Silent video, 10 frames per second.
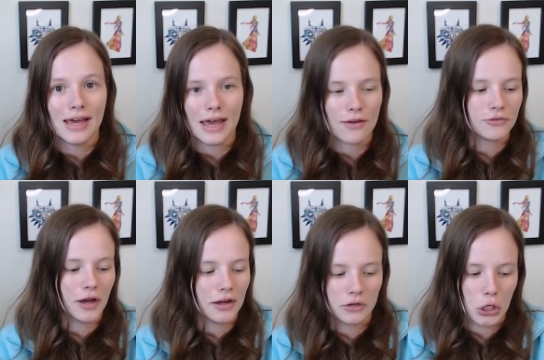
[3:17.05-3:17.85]
if
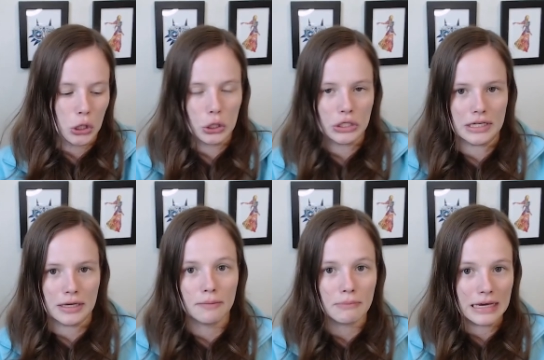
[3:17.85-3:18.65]
not
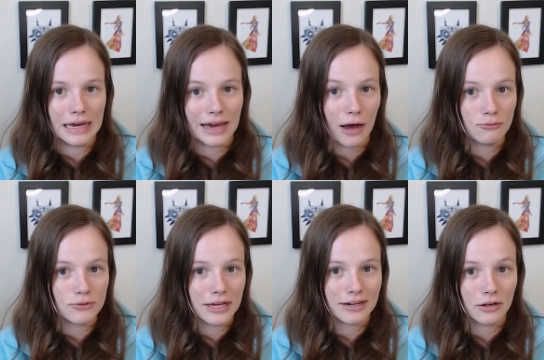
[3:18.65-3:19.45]
currently being
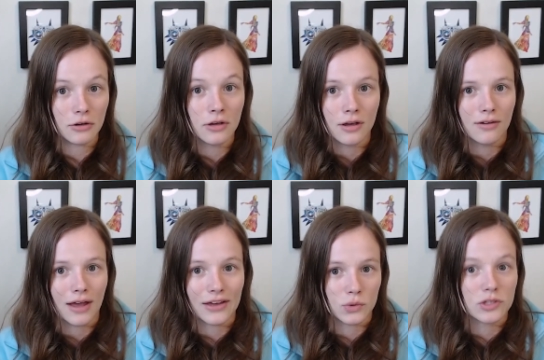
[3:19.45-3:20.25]
updated
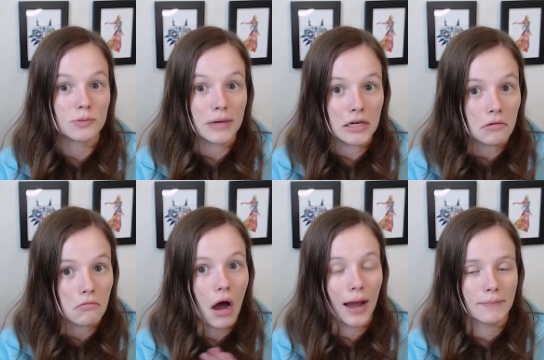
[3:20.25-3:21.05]
as we speak.
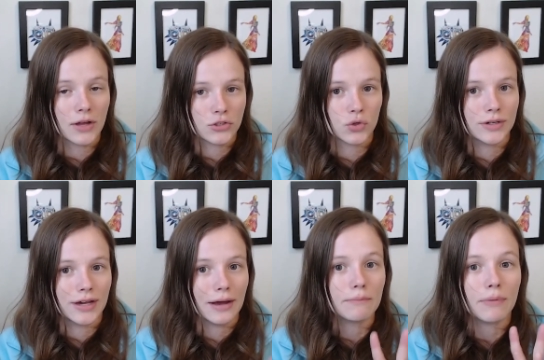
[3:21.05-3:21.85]
I'm not sure
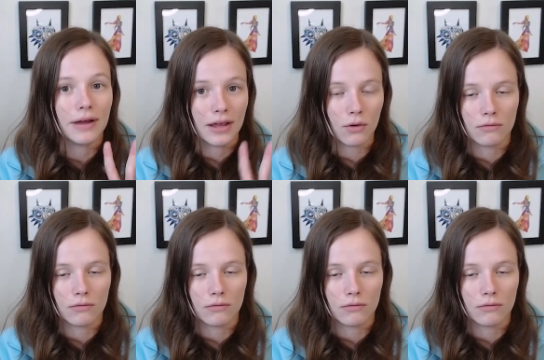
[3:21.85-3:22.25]
yet, but it,